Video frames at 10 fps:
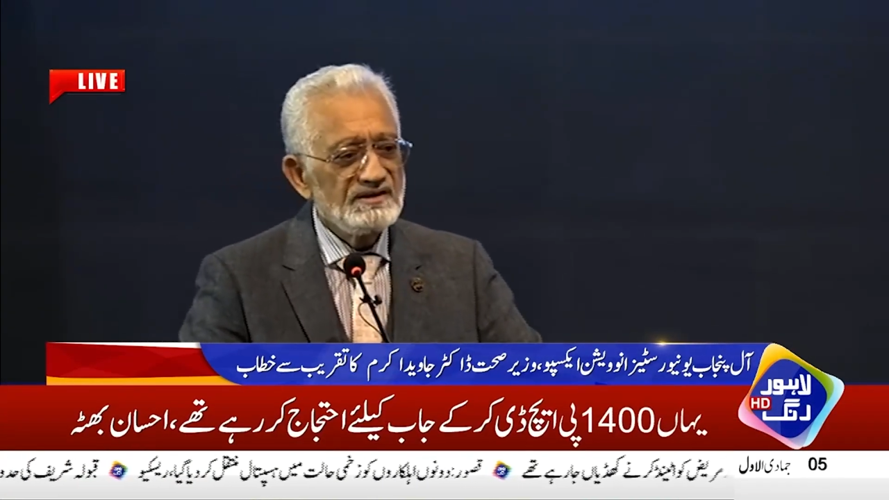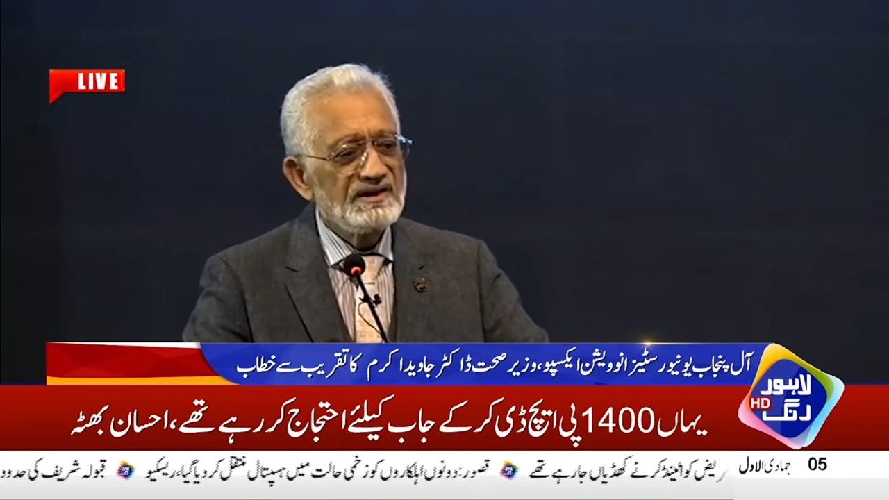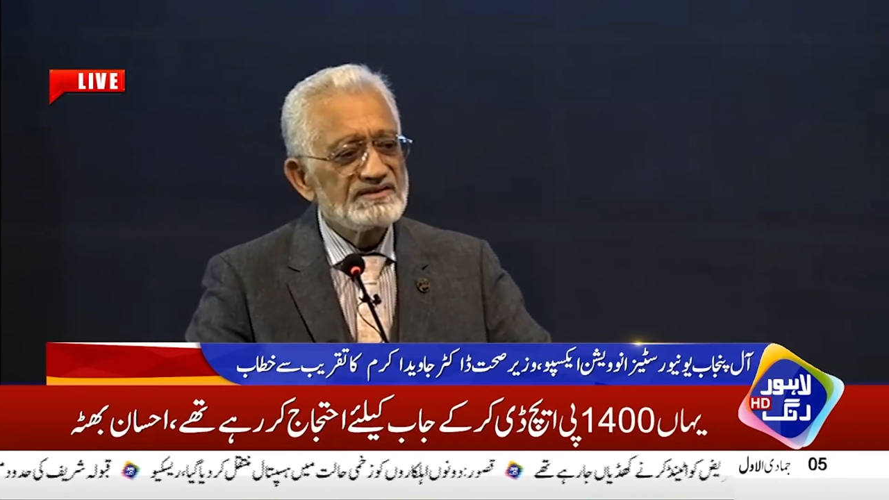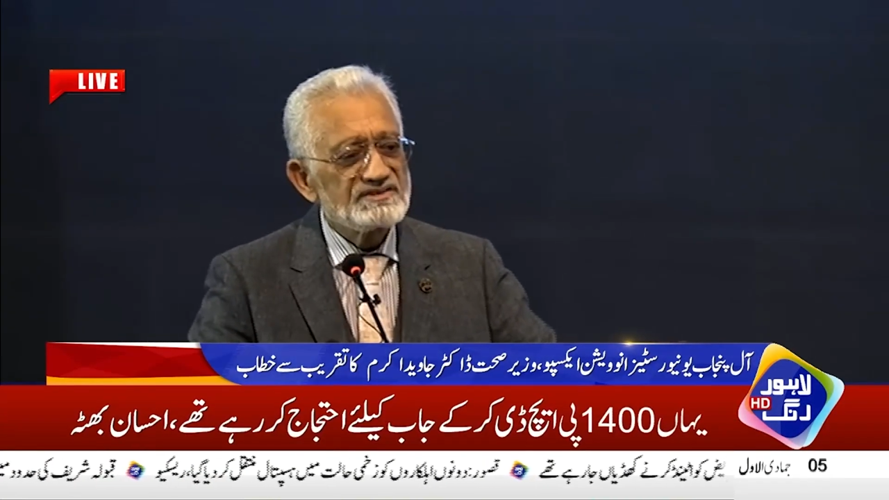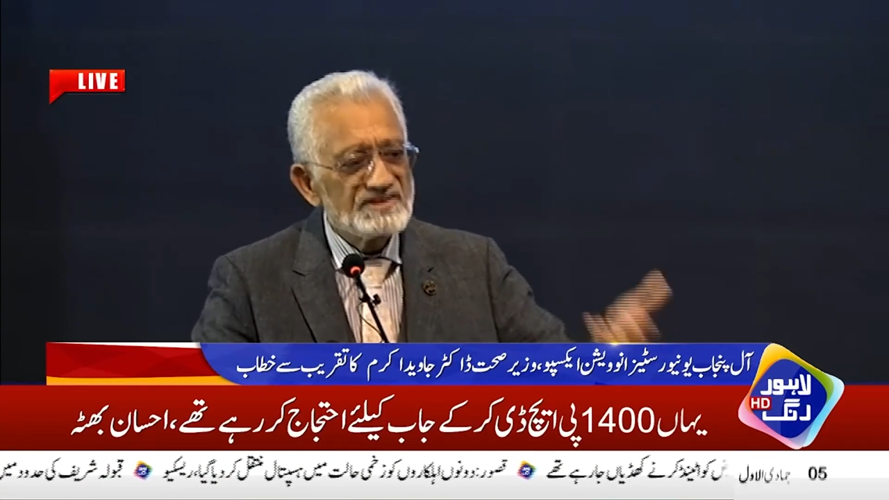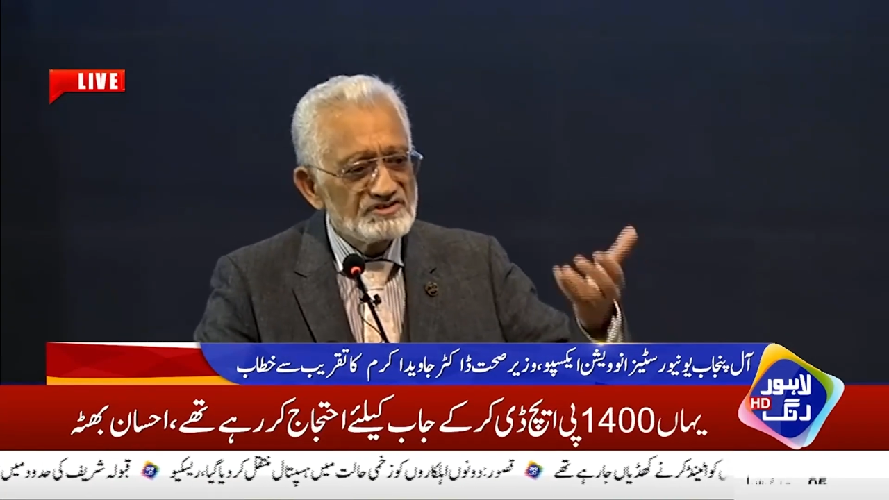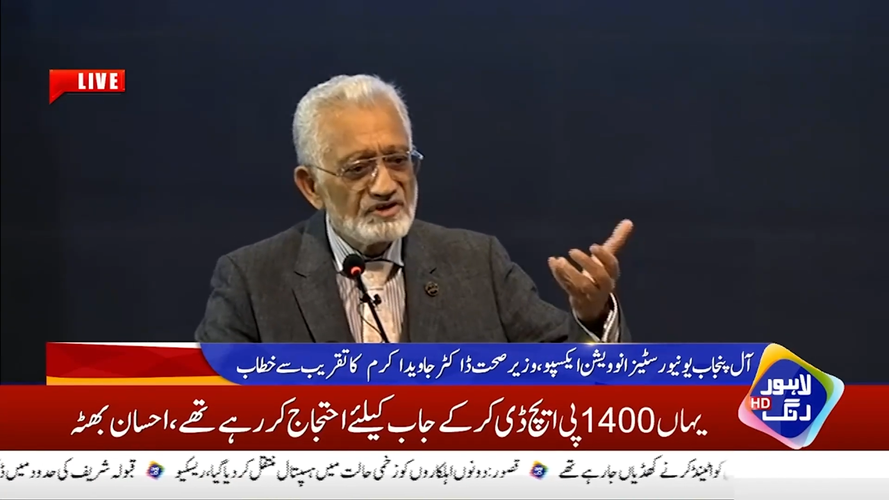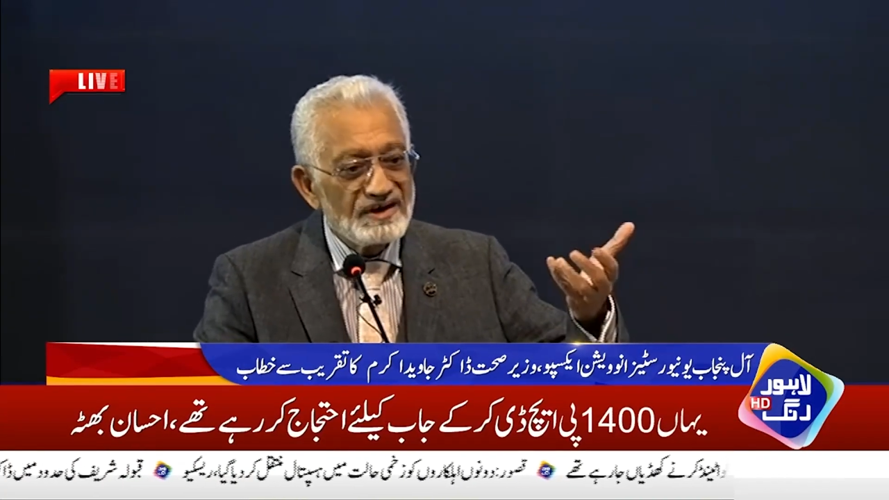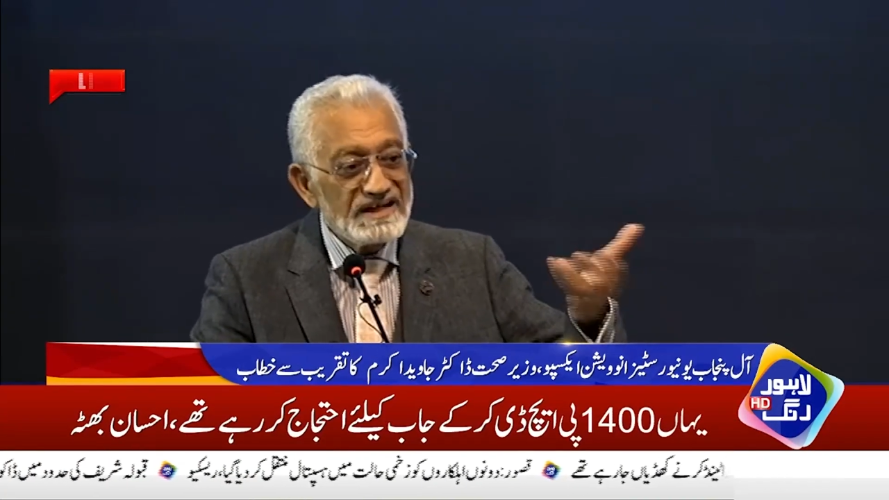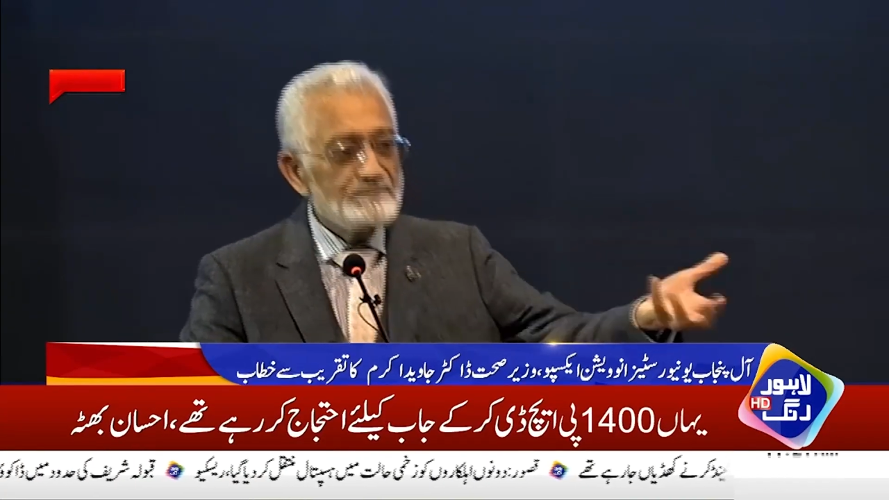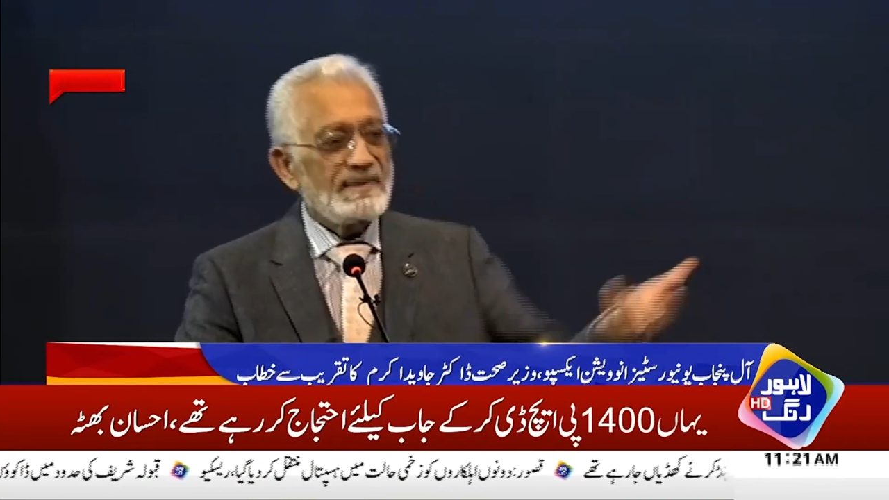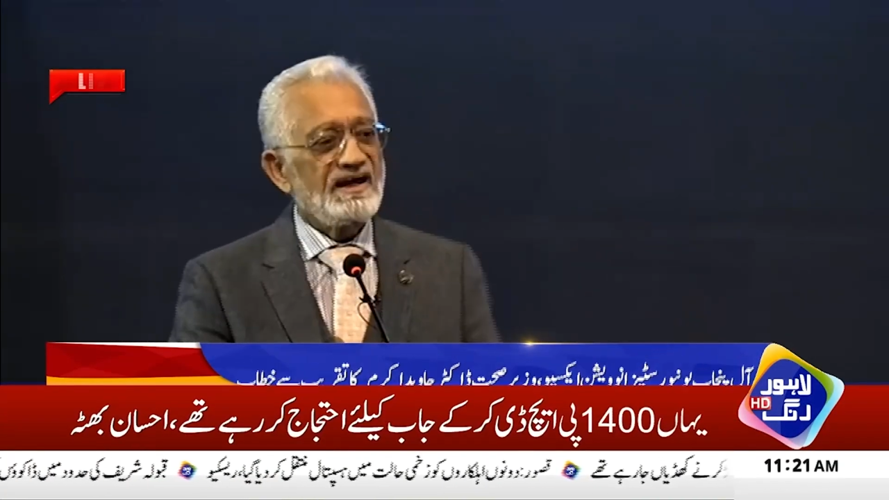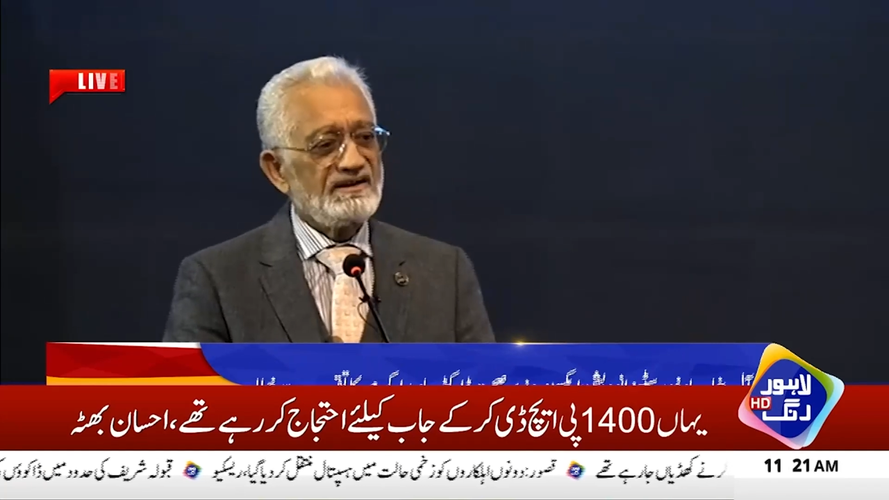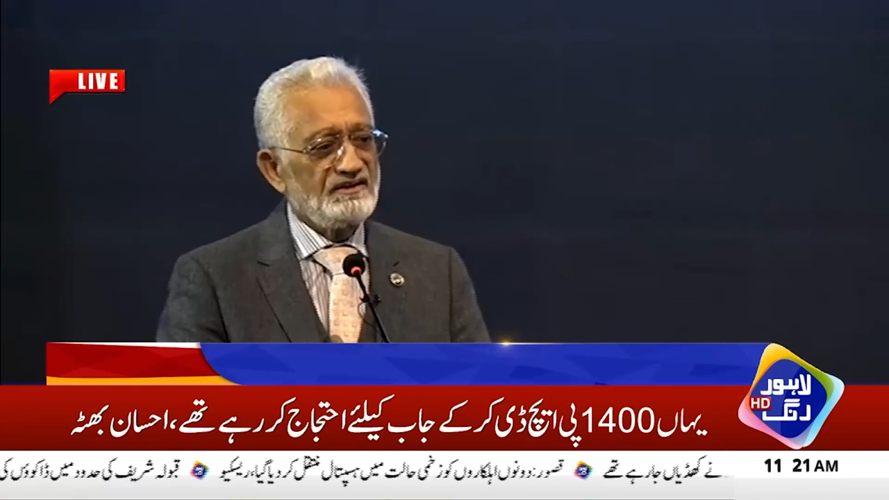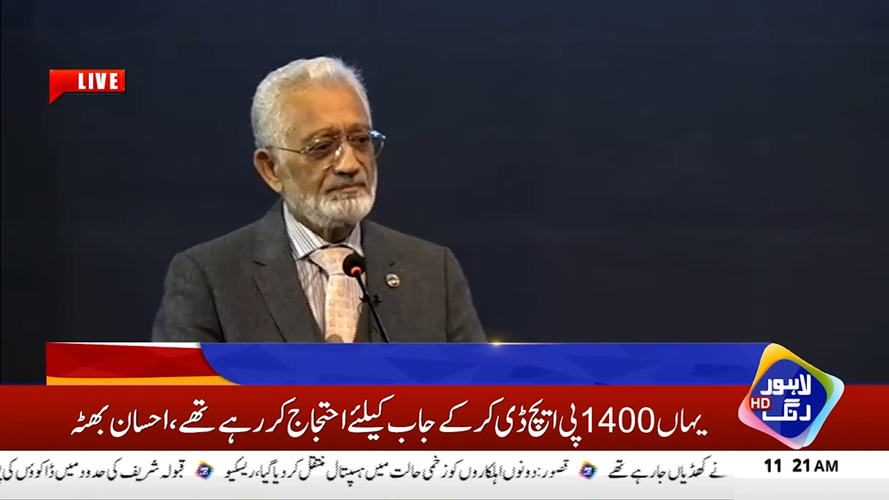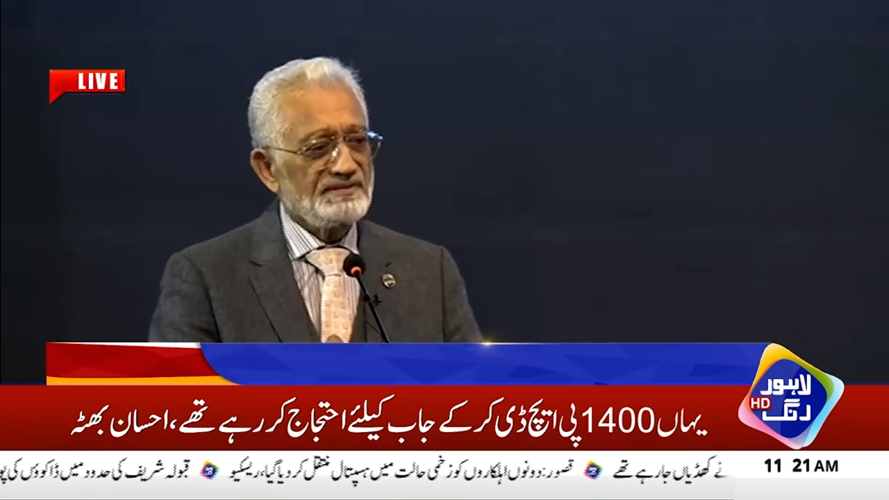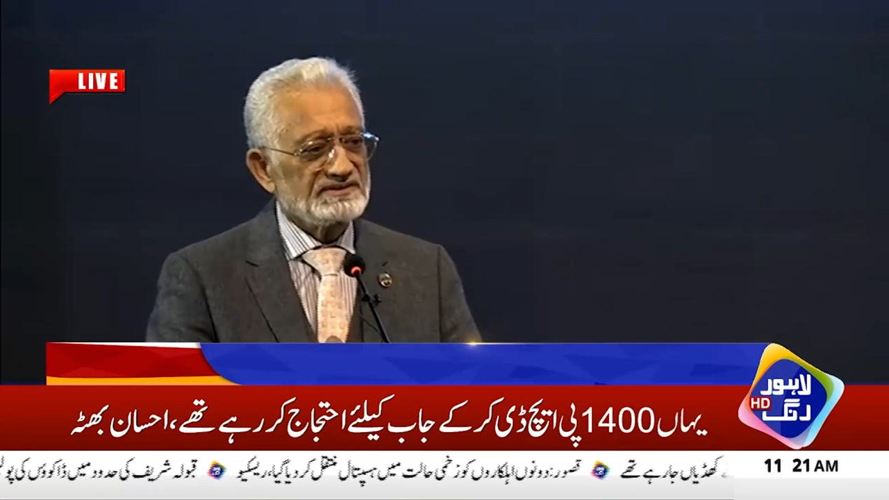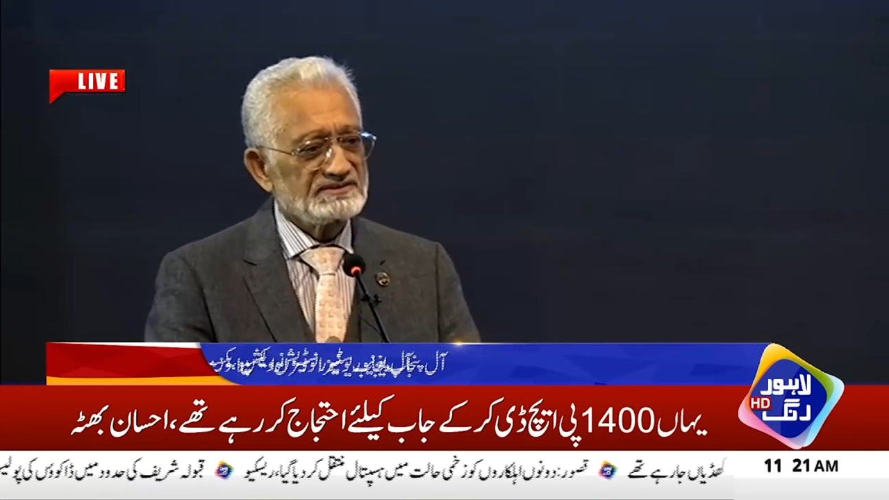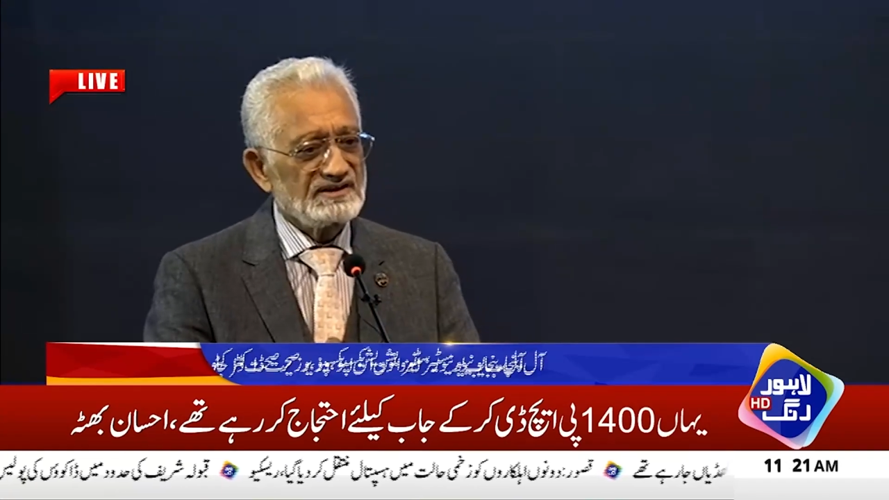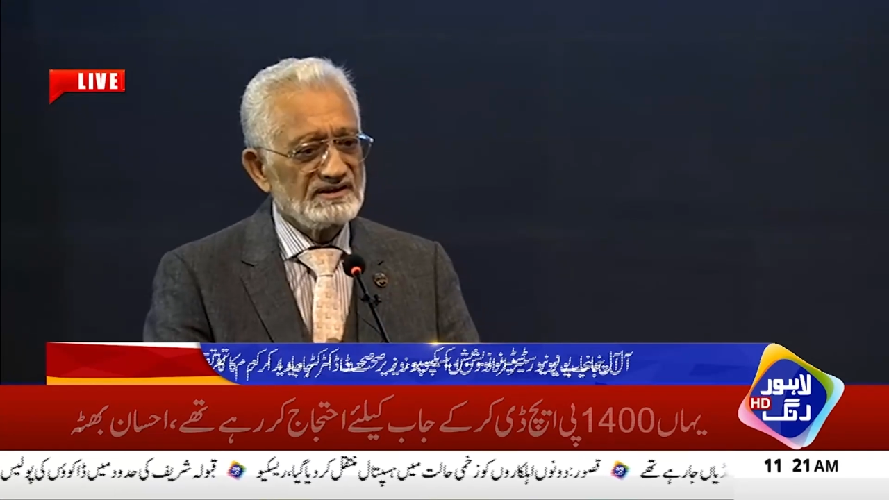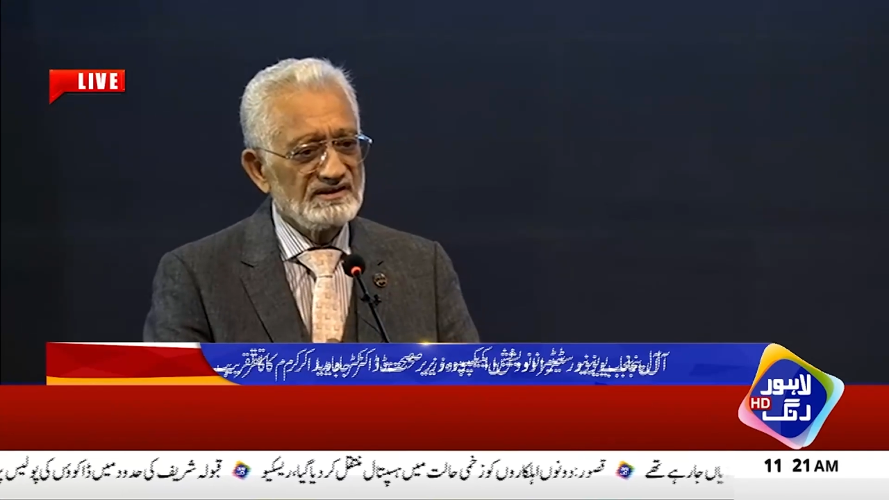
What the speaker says: that's just repacked in Pakistan.